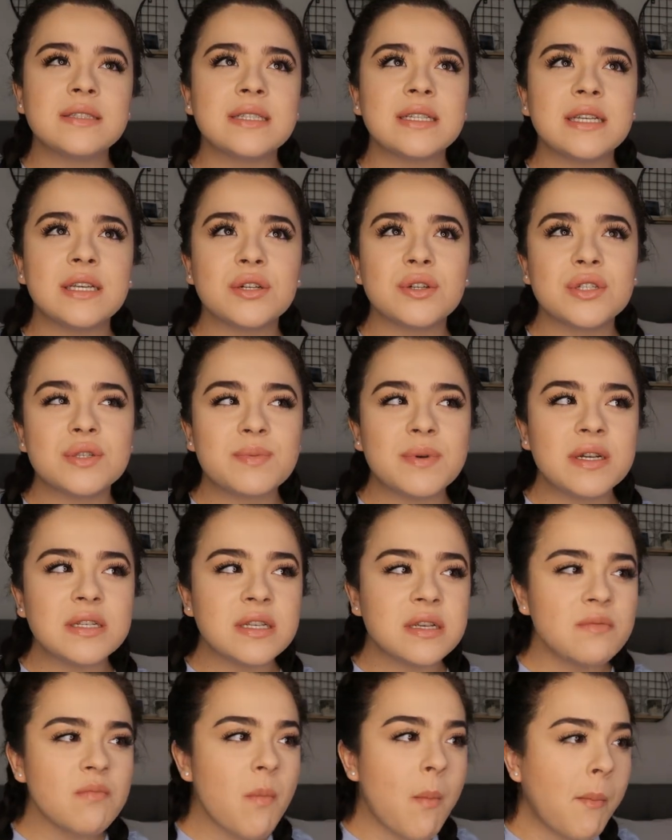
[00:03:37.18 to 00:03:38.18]
Skittles
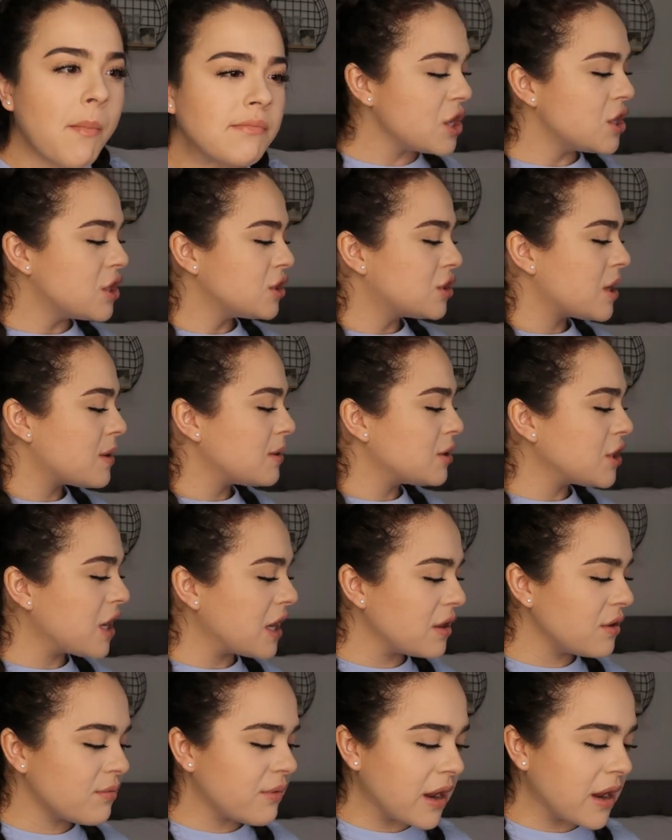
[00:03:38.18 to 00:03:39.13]
person. So I'm gonna try